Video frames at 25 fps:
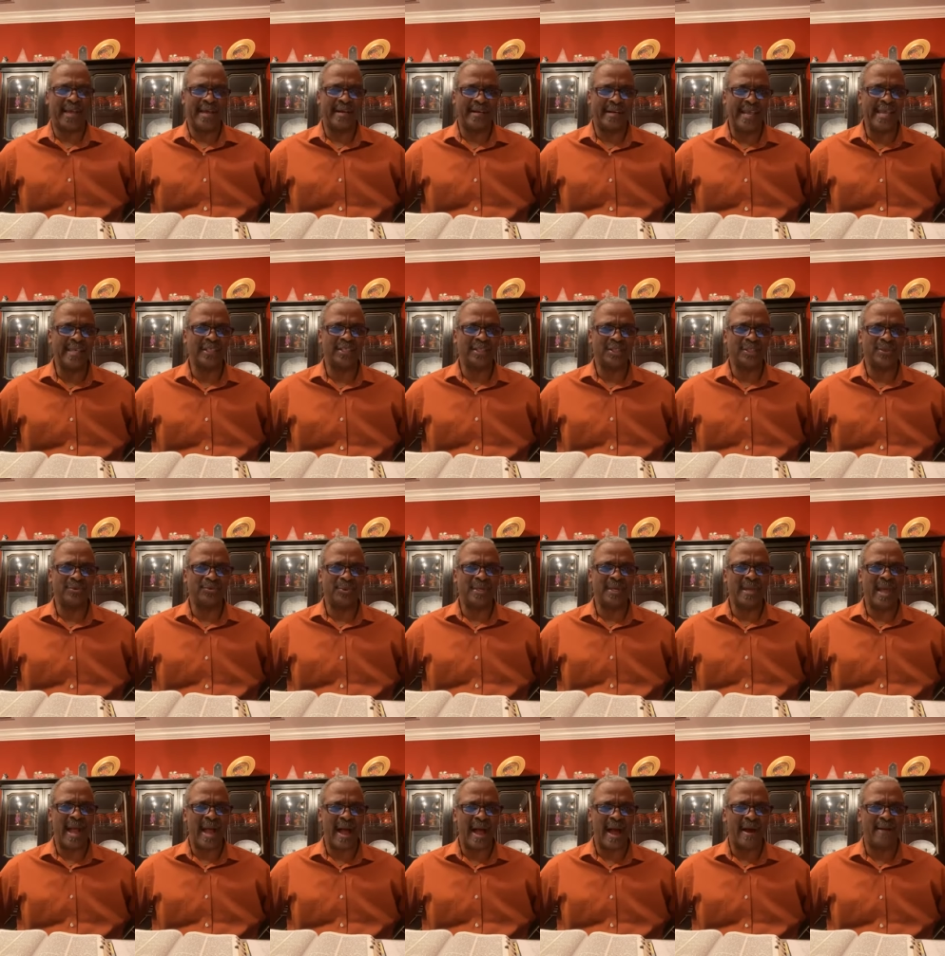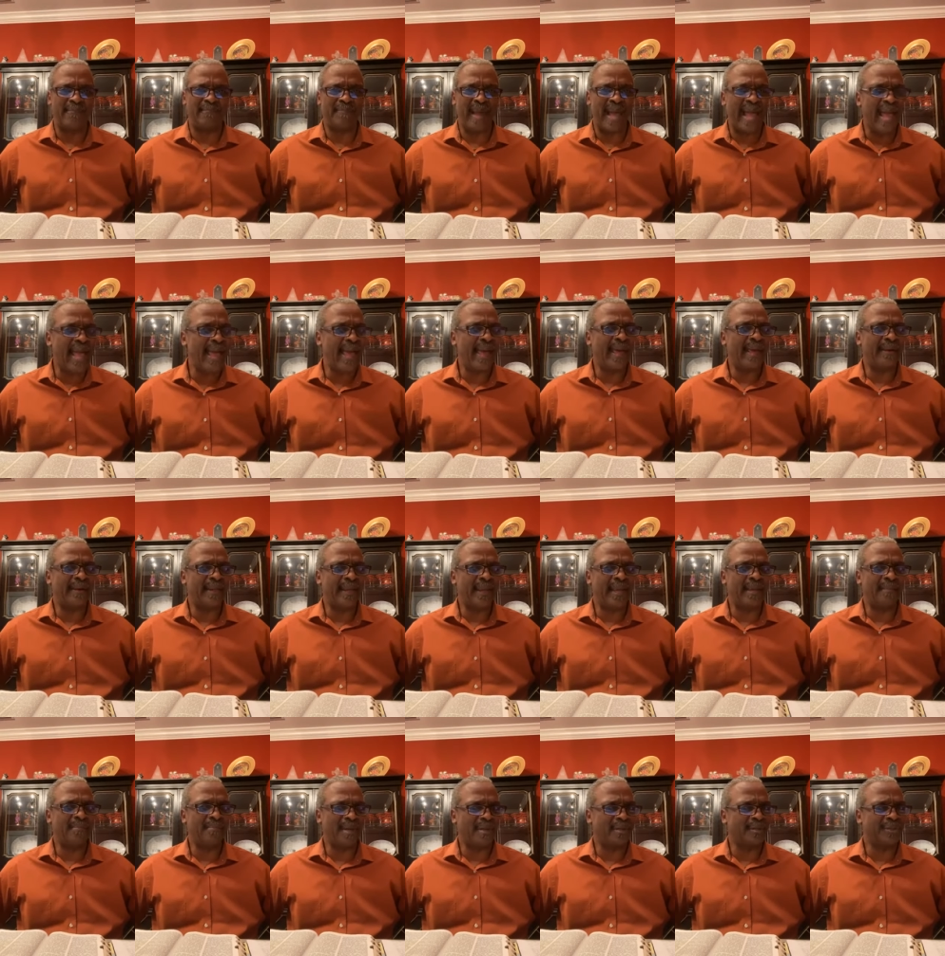and in our nation, we have bad
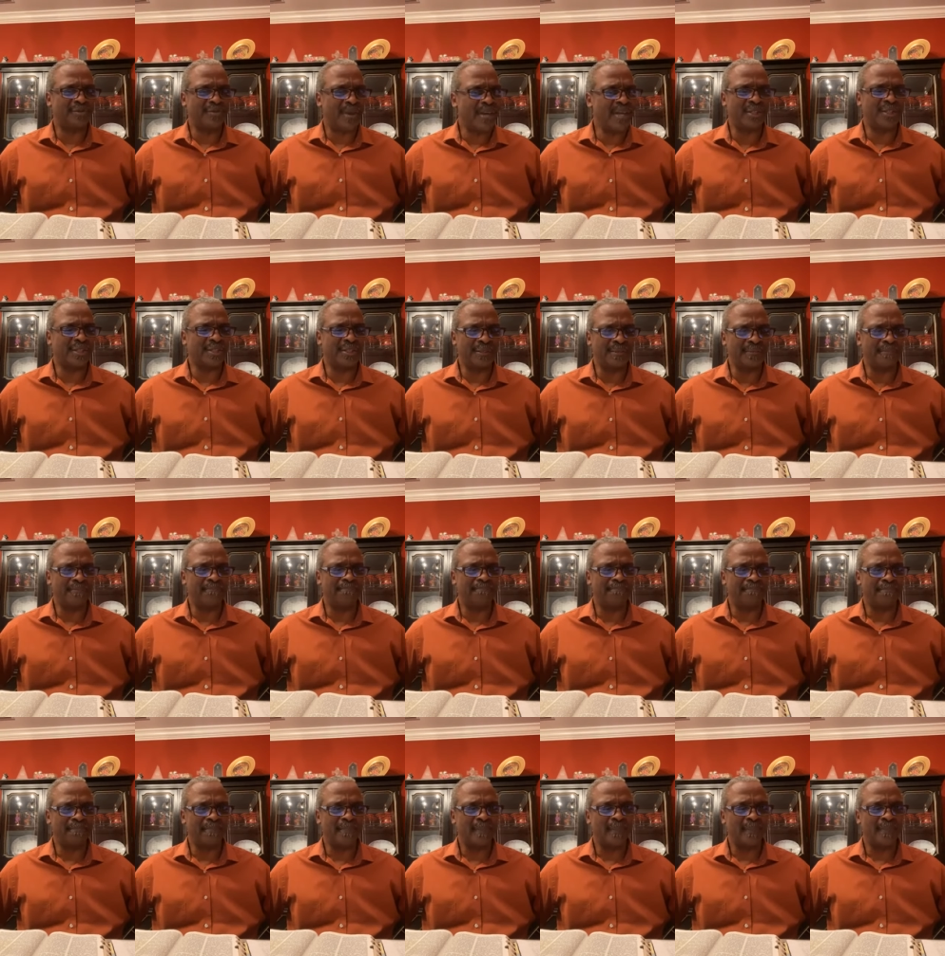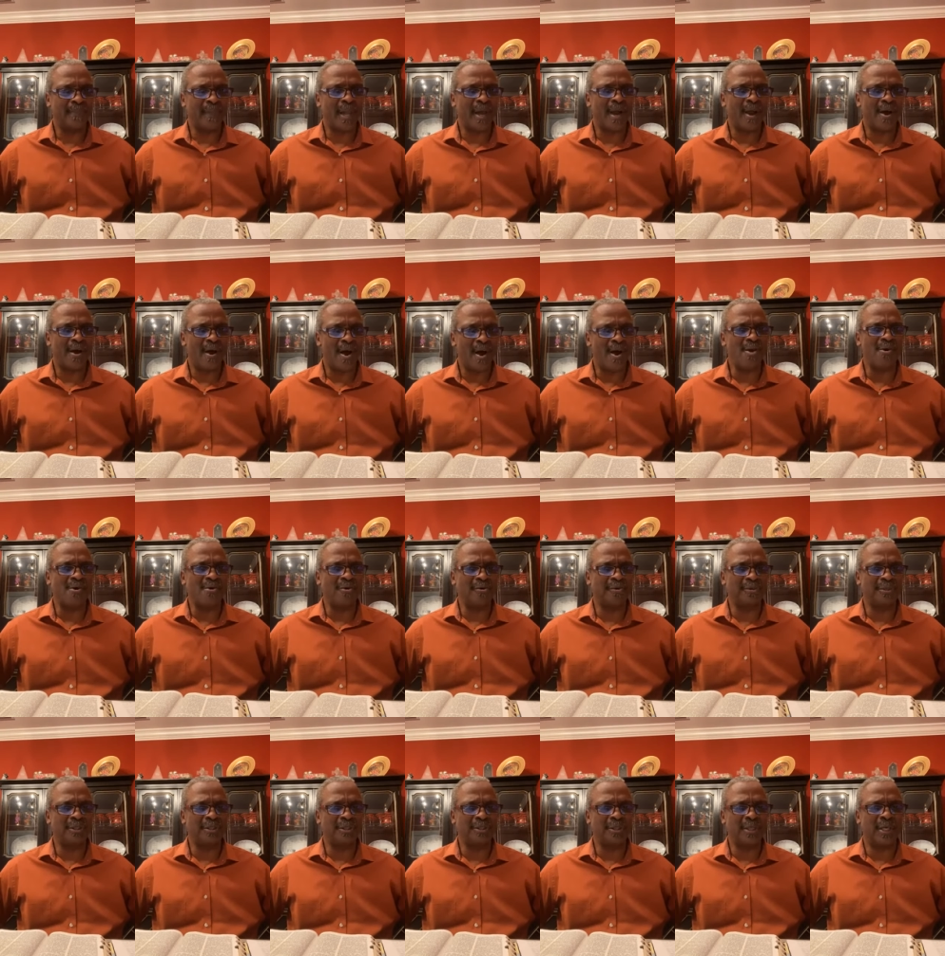administration that
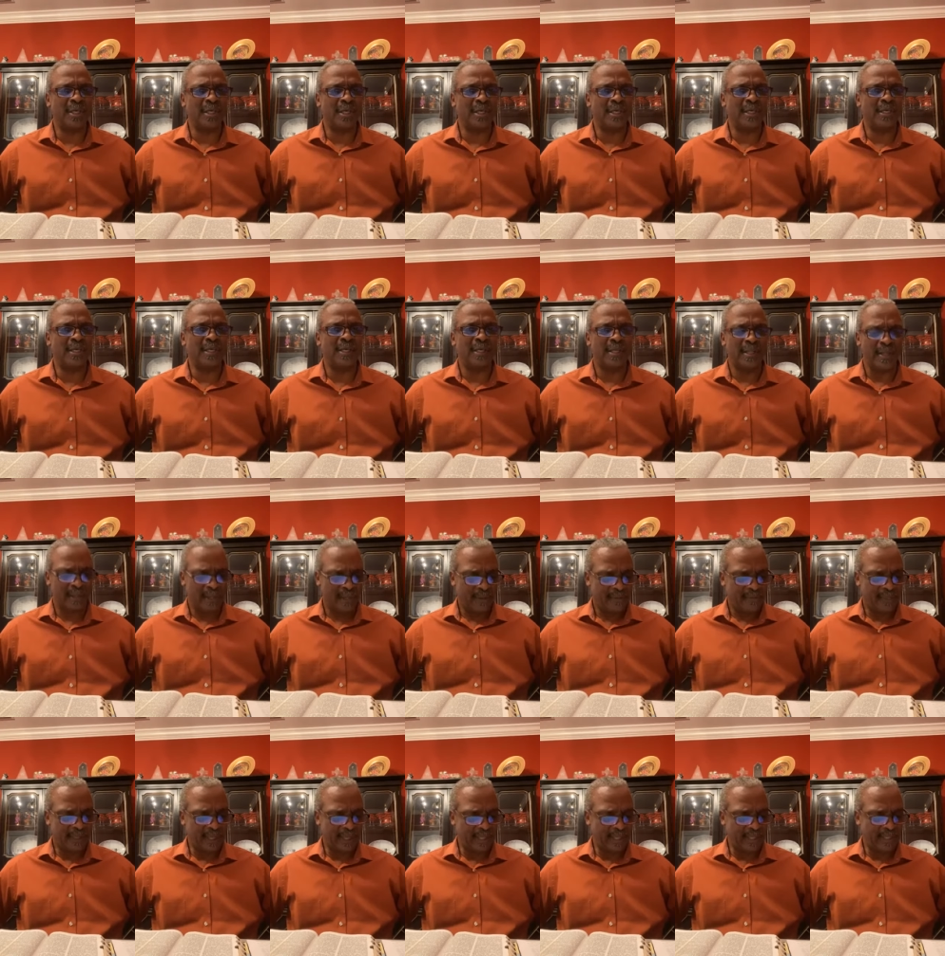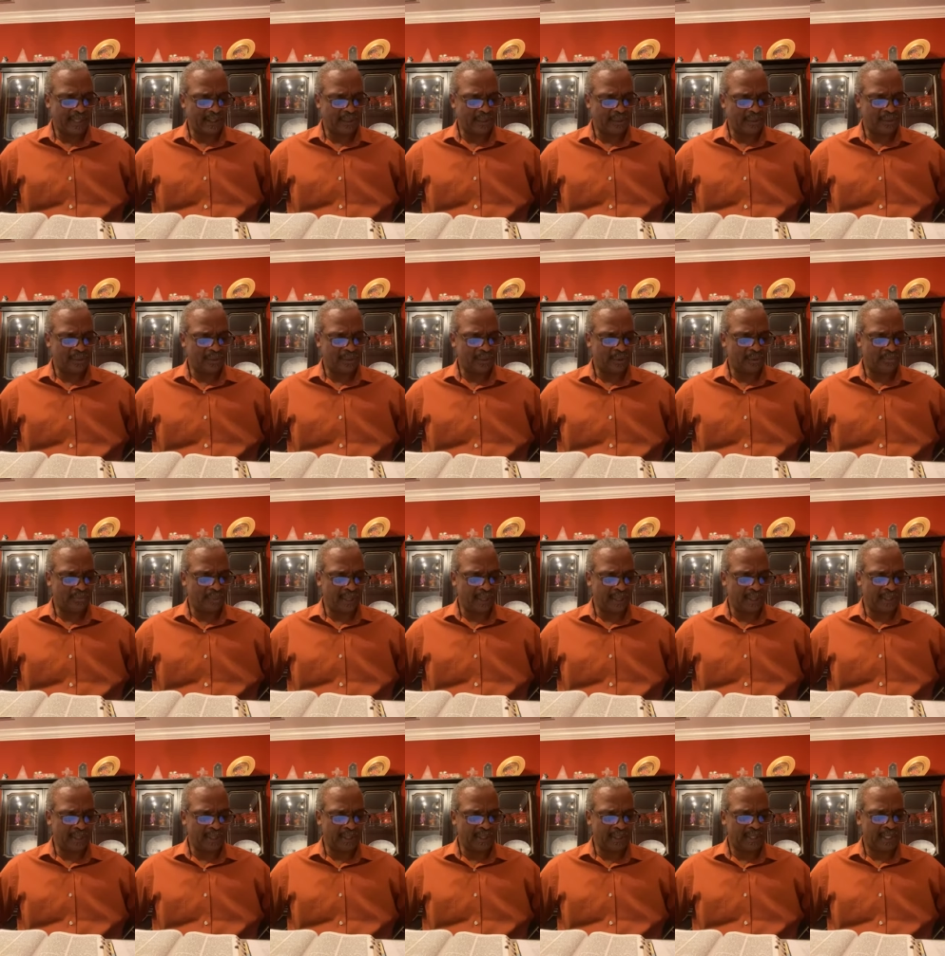causes things to
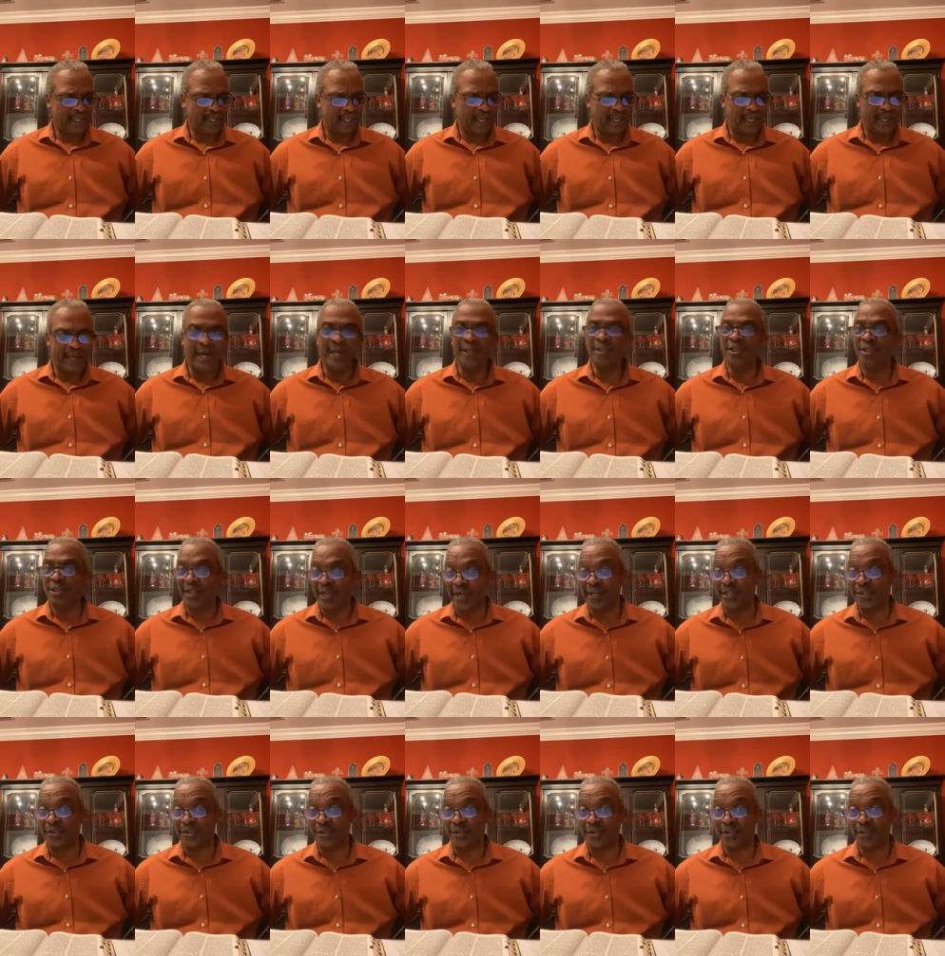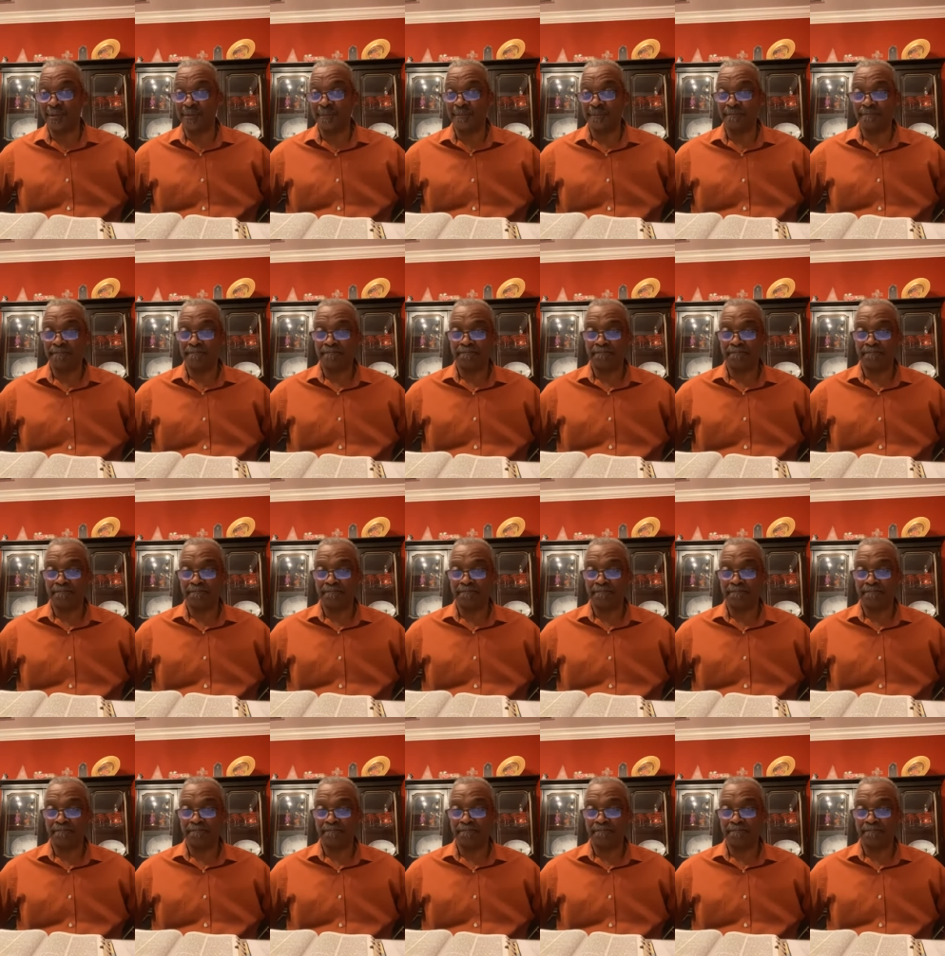be unjust